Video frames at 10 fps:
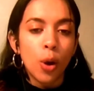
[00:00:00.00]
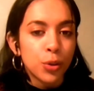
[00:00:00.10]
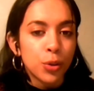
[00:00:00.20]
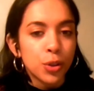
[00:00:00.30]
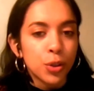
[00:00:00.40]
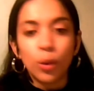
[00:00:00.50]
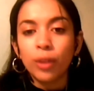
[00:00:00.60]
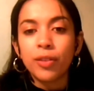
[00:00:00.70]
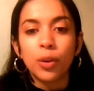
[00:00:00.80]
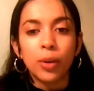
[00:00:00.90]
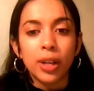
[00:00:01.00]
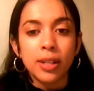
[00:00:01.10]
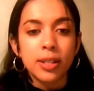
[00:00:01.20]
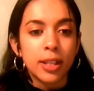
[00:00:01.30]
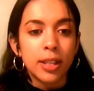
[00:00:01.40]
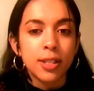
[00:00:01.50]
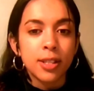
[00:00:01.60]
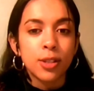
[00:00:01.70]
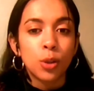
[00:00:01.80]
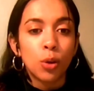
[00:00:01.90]
to all of the audience, this
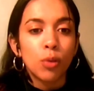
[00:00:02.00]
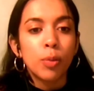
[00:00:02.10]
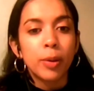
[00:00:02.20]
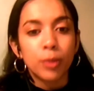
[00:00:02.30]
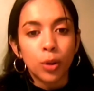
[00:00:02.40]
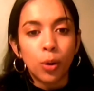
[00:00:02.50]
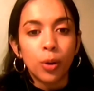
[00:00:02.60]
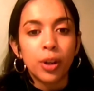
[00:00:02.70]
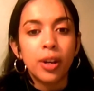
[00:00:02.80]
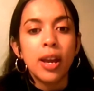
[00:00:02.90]
talk will be recorded